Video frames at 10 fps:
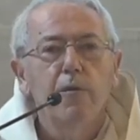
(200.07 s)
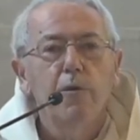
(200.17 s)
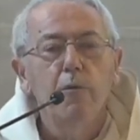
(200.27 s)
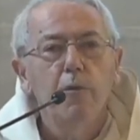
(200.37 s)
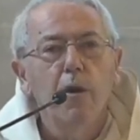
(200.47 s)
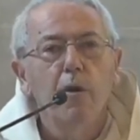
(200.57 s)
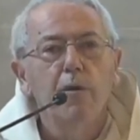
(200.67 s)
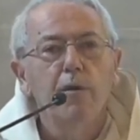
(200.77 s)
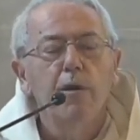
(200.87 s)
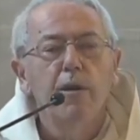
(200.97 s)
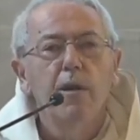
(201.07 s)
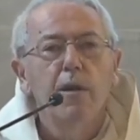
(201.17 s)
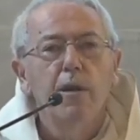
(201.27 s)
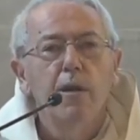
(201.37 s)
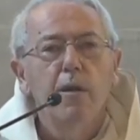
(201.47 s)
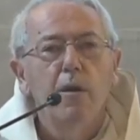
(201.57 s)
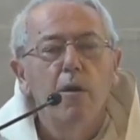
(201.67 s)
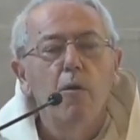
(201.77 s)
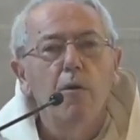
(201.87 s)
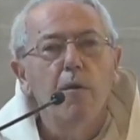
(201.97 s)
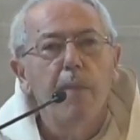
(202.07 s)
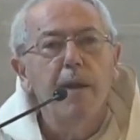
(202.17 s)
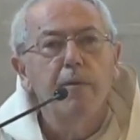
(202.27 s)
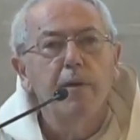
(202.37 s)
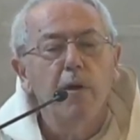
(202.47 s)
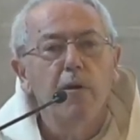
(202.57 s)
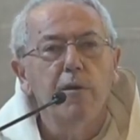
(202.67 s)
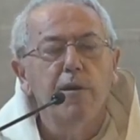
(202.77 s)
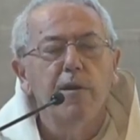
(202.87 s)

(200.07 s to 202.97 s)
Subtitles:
to God or about God.